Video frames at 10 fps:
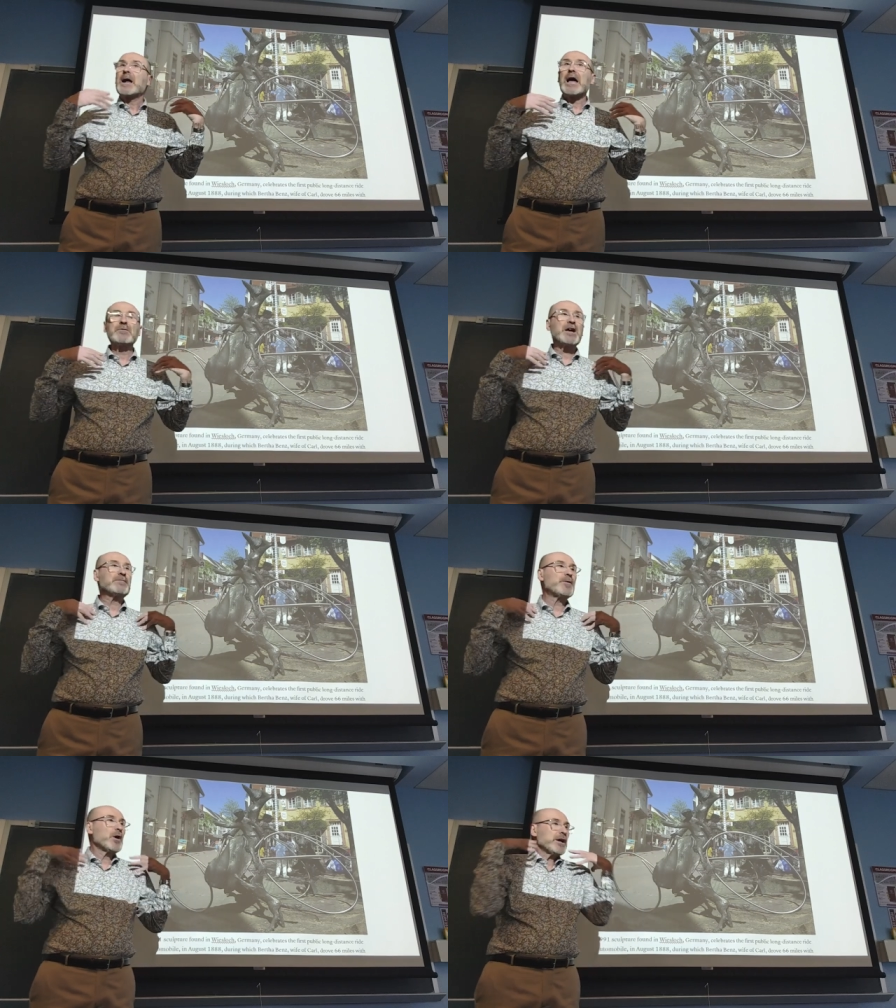And
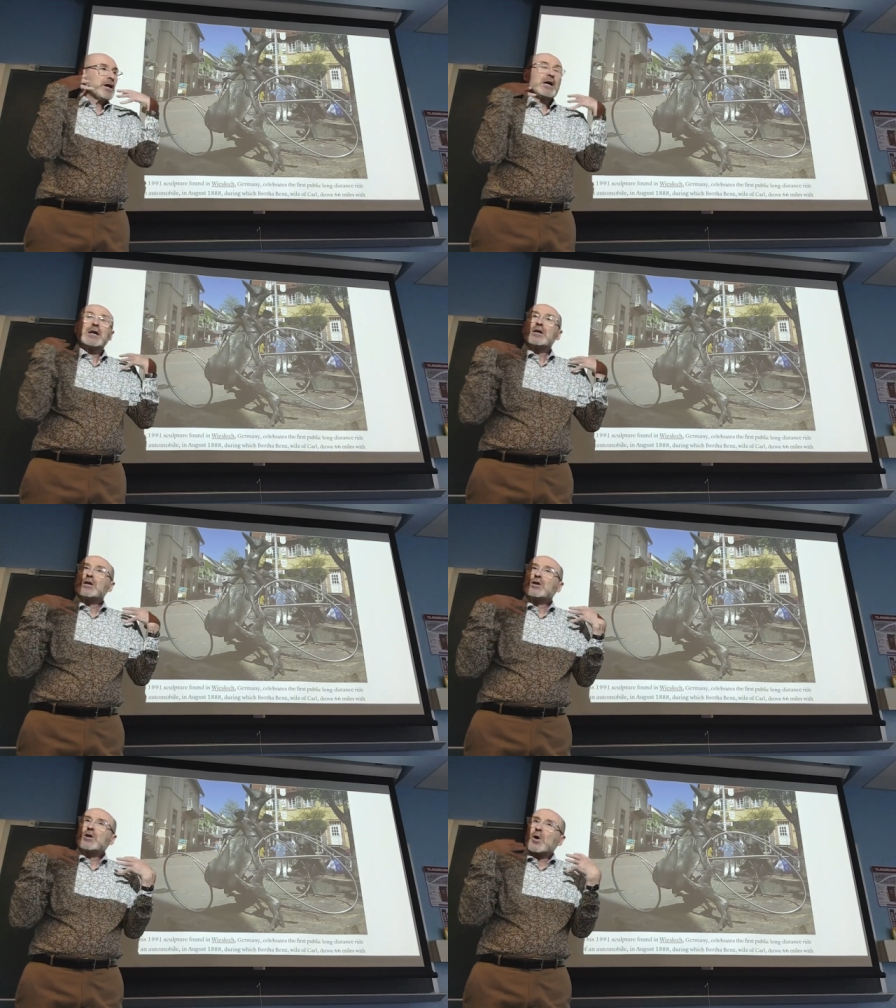therefore,
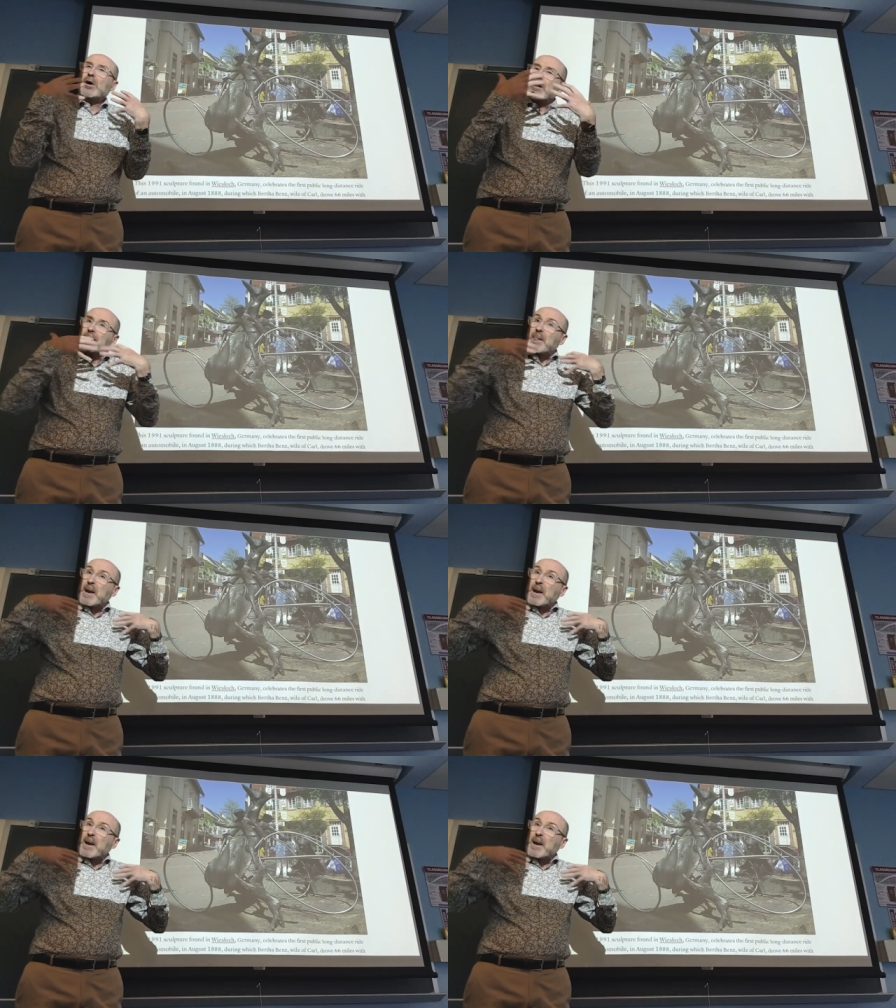your